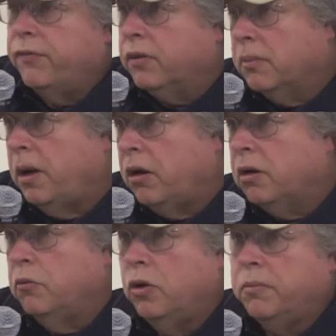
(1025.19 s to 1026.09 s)
African
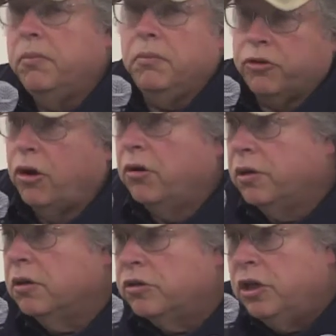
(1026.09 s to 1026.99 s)
American, one
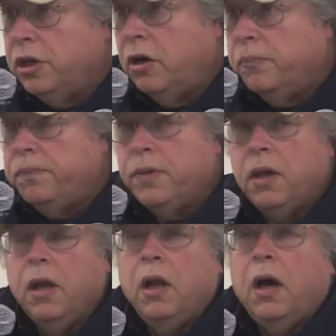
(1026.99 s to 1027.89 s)
majority Latino.
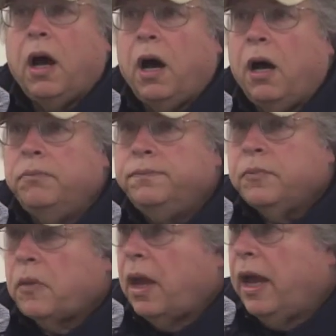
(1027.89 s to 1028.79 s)
Um,
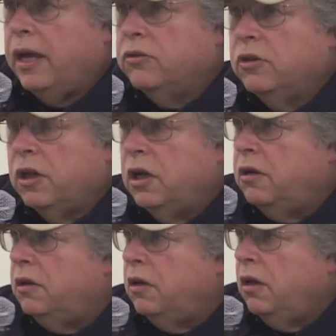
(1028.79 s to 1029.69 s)
and
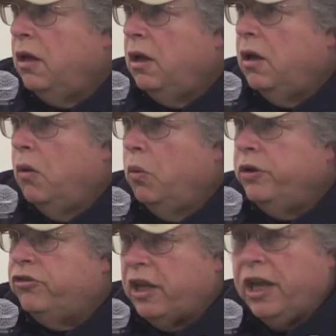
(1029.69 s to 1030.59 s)
uh,
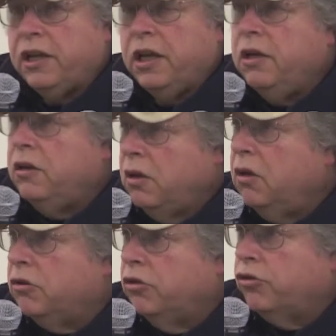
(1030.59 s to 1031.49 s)
we sat in
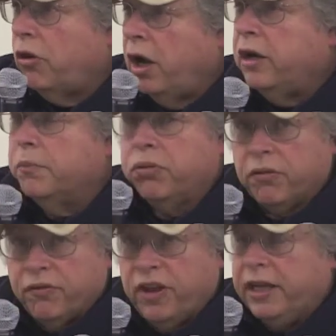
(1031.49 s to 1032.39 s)
to try to
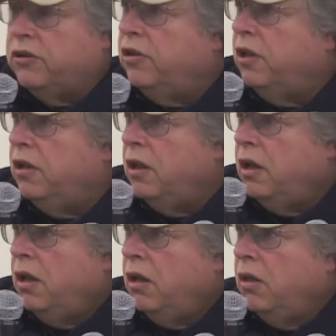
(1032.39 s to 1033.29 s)
prevent
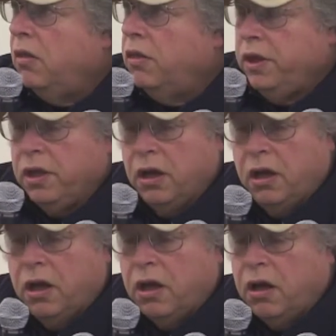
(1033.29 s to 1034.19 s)
the,
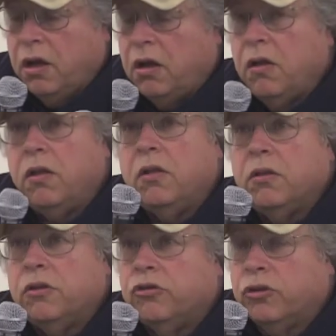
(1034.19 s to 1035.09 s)
uh,
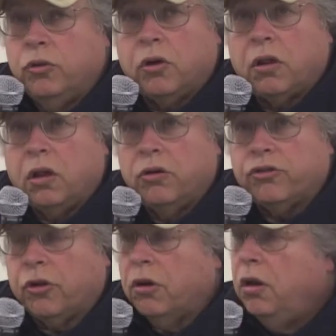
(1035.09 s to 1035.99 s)
the school
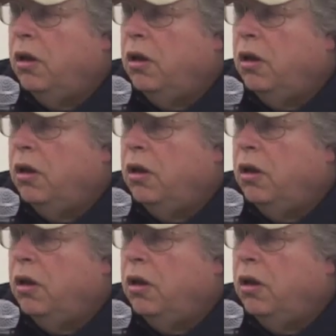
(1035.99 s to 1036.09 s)
closure.